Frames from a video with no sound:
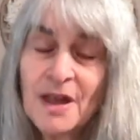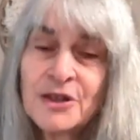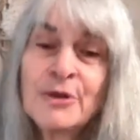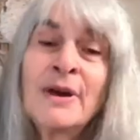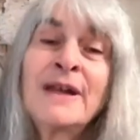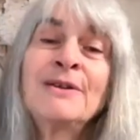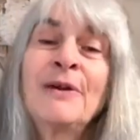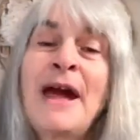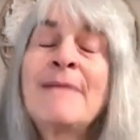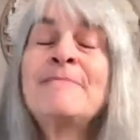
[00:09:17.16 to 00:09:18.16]
so I
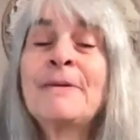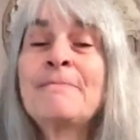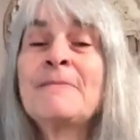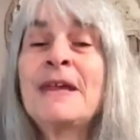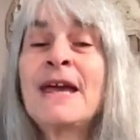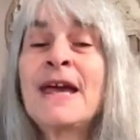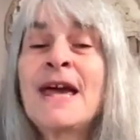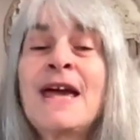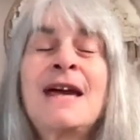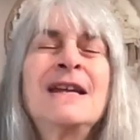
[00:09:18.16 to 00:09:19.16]
grabbed them
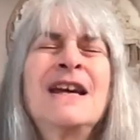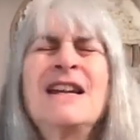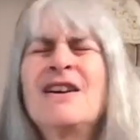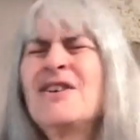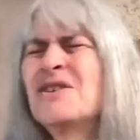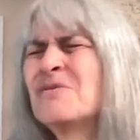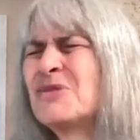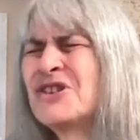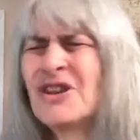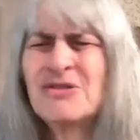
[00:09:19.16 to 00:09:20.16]
and I'd hug them
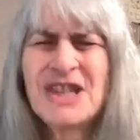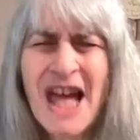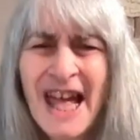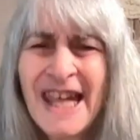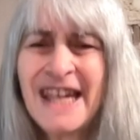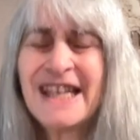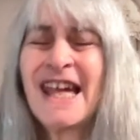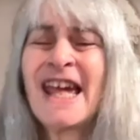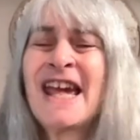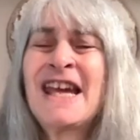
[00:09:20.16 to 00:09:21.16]
so tight
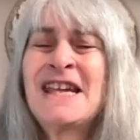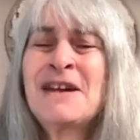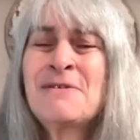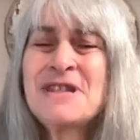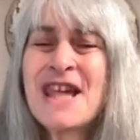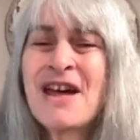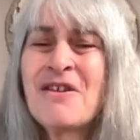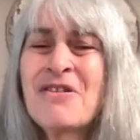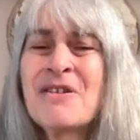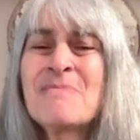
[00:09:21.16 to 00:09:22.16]
and I would
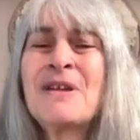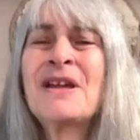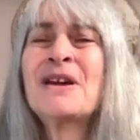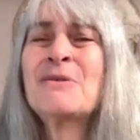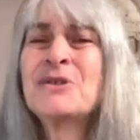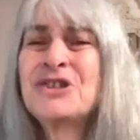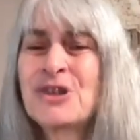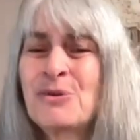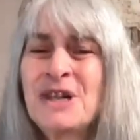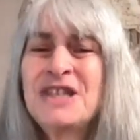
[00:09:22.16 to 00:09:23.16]
tell them, we're
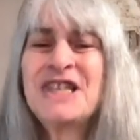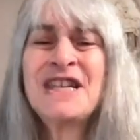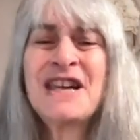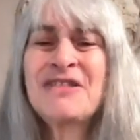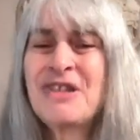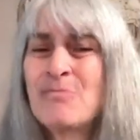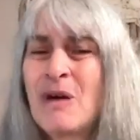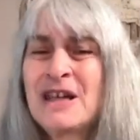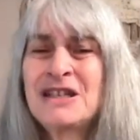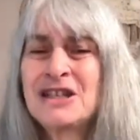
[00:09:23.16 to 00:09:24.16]
squeezing out the
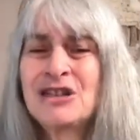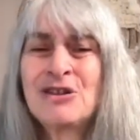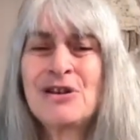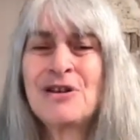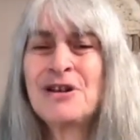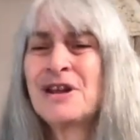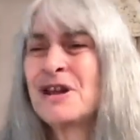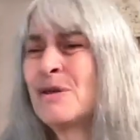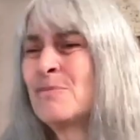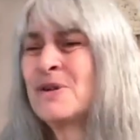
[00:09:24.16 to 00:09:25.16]
monster
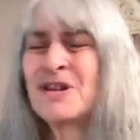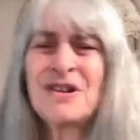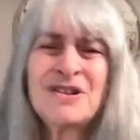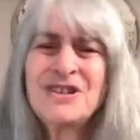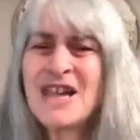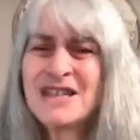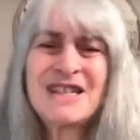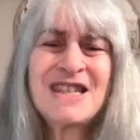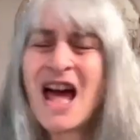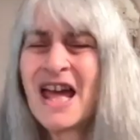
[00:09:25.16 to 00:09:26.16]
because
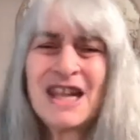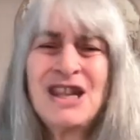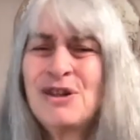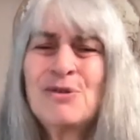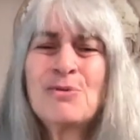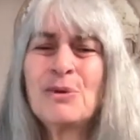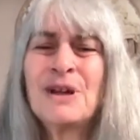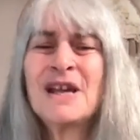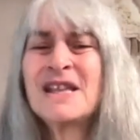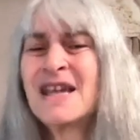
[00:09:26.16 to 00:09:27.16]
that's not you
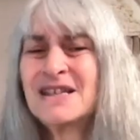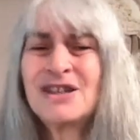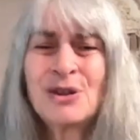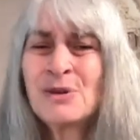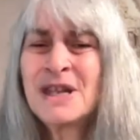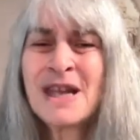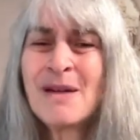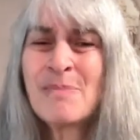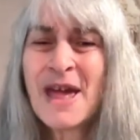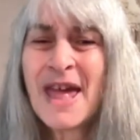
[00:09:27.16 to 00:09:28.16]
that's doing
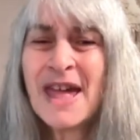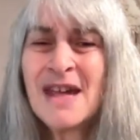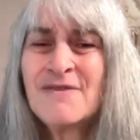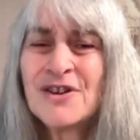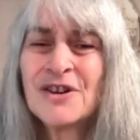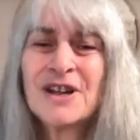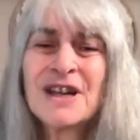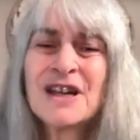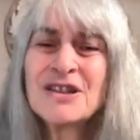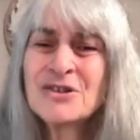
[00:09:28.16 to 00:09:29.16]
that behavior.
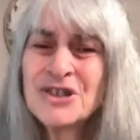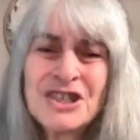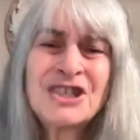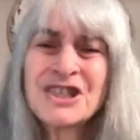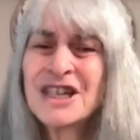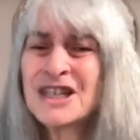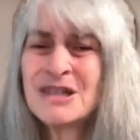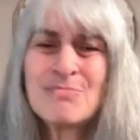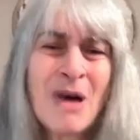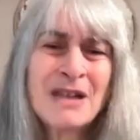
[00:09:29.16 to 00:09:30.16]
There's just
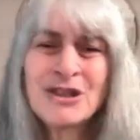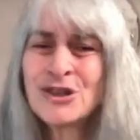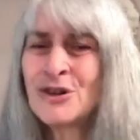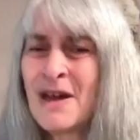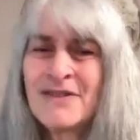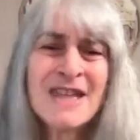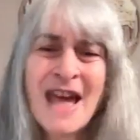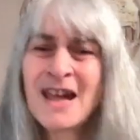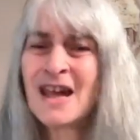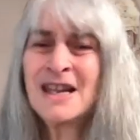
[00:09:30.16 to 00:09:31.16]
this monster having
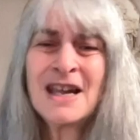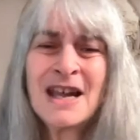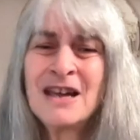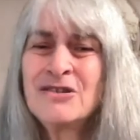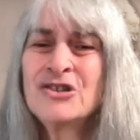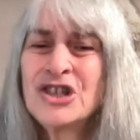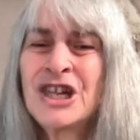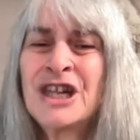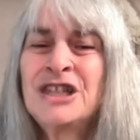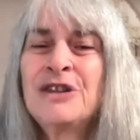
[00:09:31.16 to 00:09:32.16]
that kind of
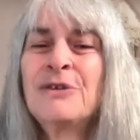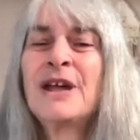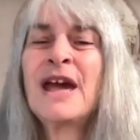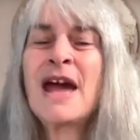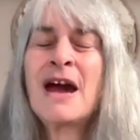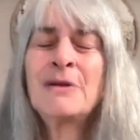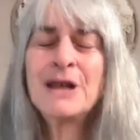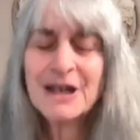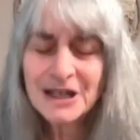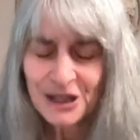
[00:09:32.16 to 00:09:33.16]
energy in you and we
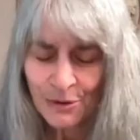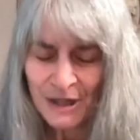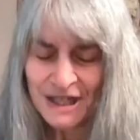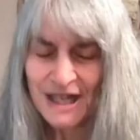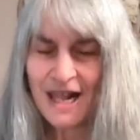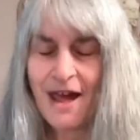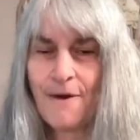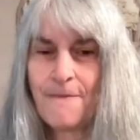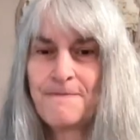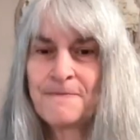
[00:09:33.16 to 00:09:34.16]
gotta squeeze it
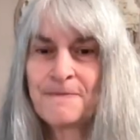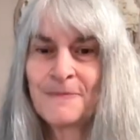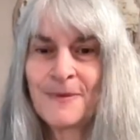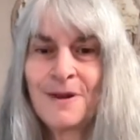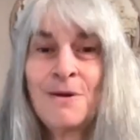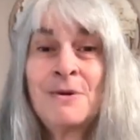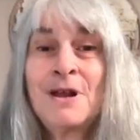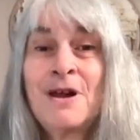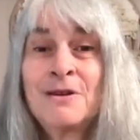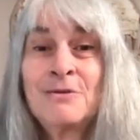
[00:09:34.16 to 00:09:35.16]
out. We
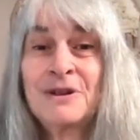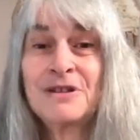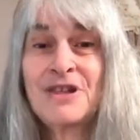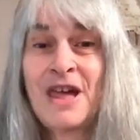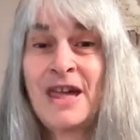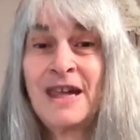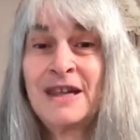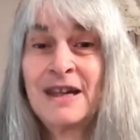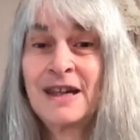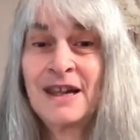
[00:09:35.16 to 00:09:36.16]
hug real tight.
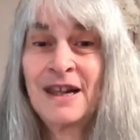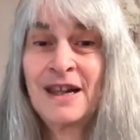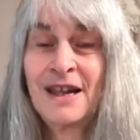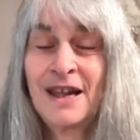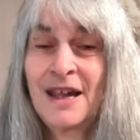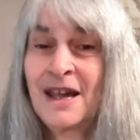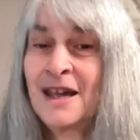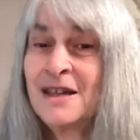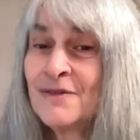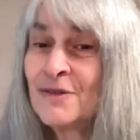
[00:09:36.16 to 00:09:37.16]

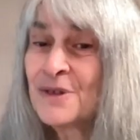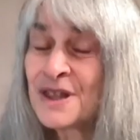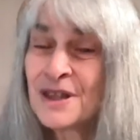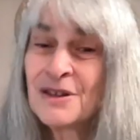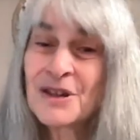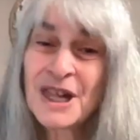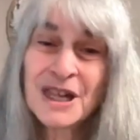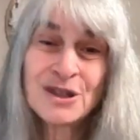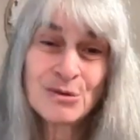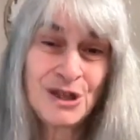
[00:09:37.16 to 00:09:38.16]
And even with little
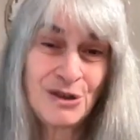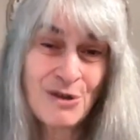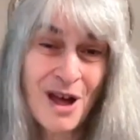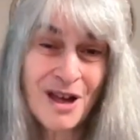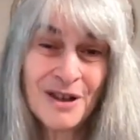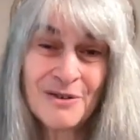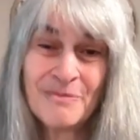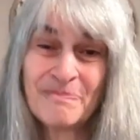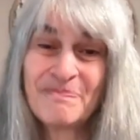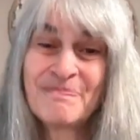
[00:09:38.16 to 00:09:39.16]
kids, when you hug
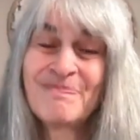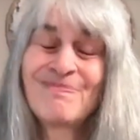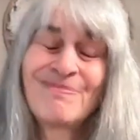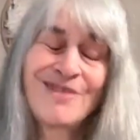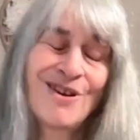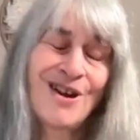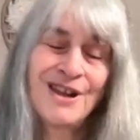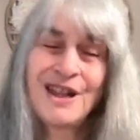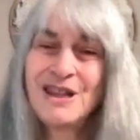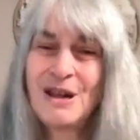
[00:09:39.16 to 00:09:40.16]
them, they're
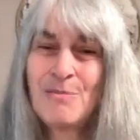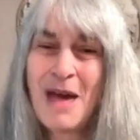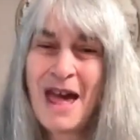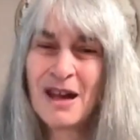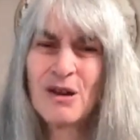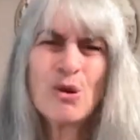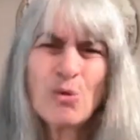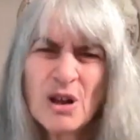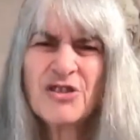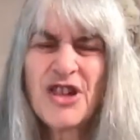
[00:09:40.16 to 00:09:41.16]
hugging you back
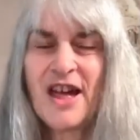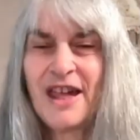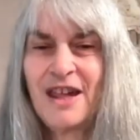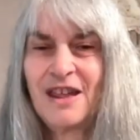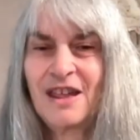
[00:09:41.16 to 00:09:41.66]
real tight.